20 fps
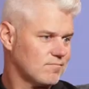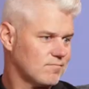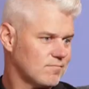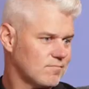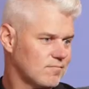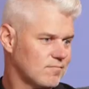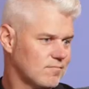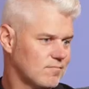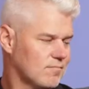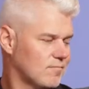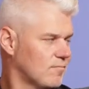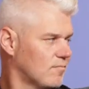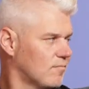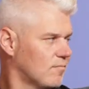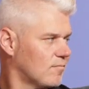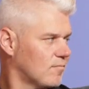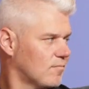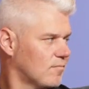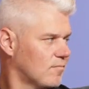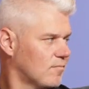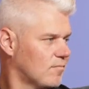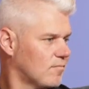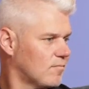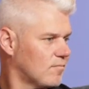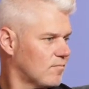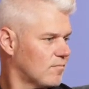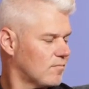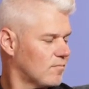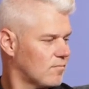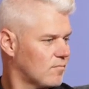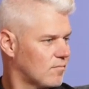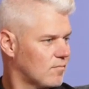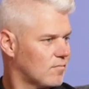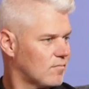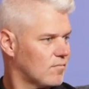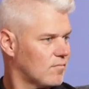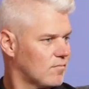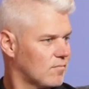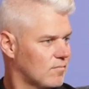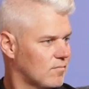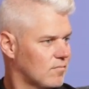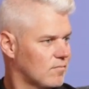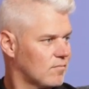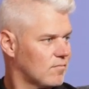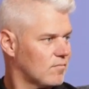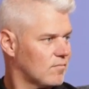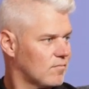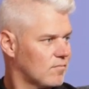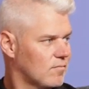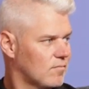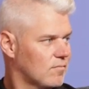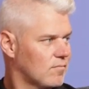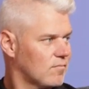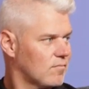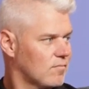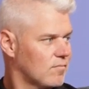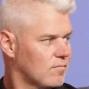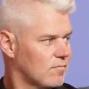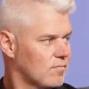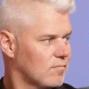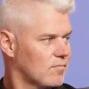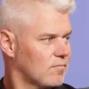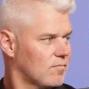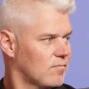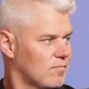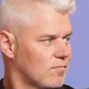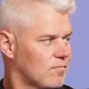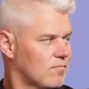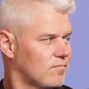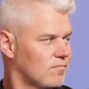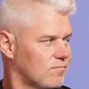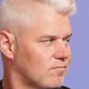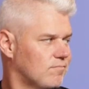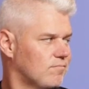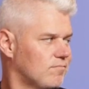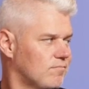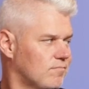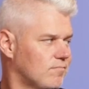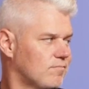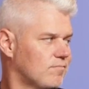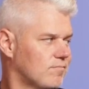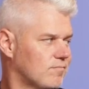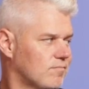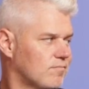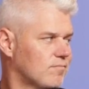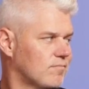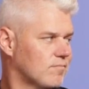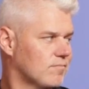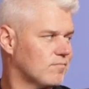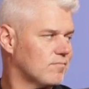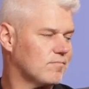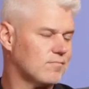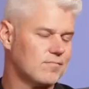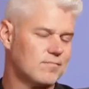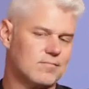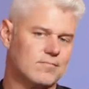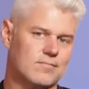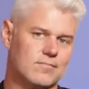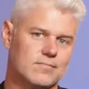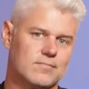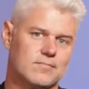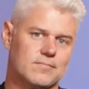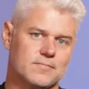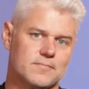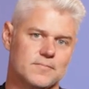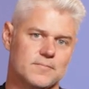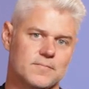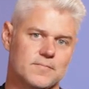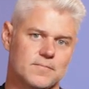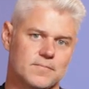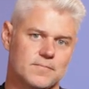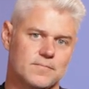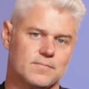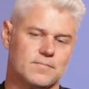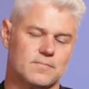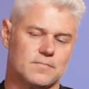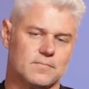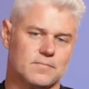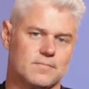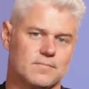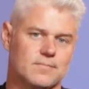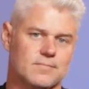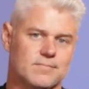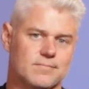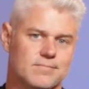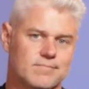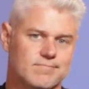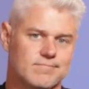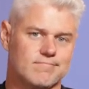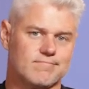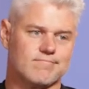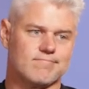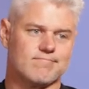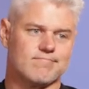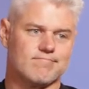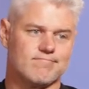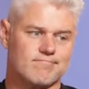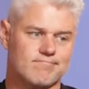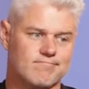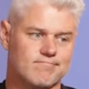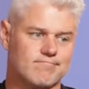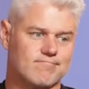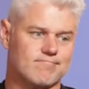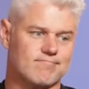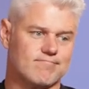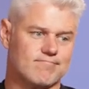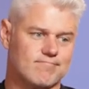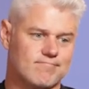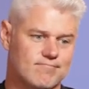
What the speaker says: [no speech]